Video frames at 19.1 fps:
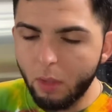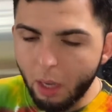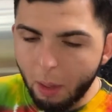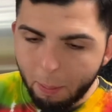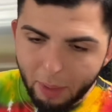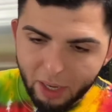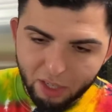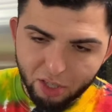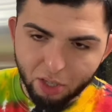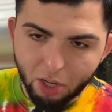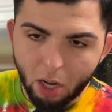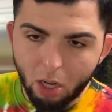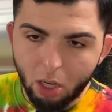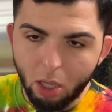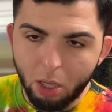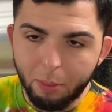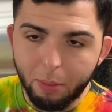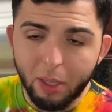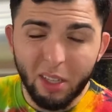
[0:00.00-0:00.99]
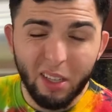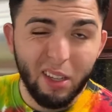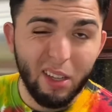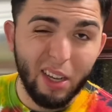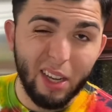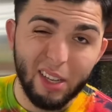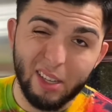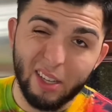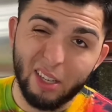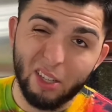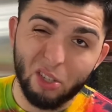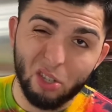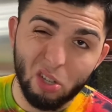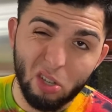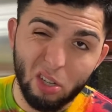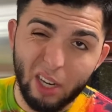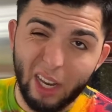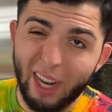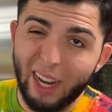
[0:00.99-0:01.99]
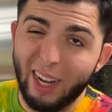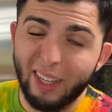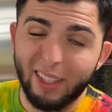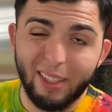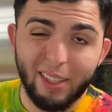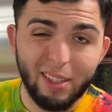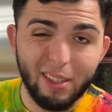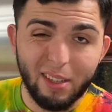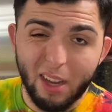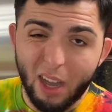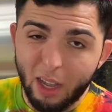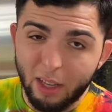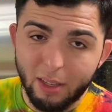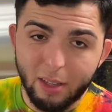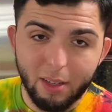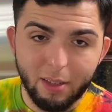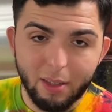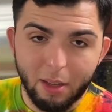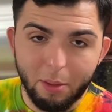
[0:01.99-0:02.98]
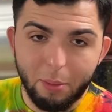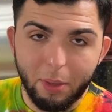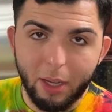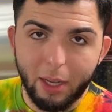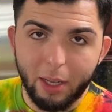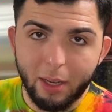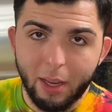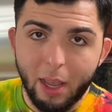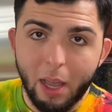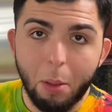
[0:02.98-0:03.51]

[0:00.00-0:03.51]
Mix it all up. It tastes good. It does not taste that bad.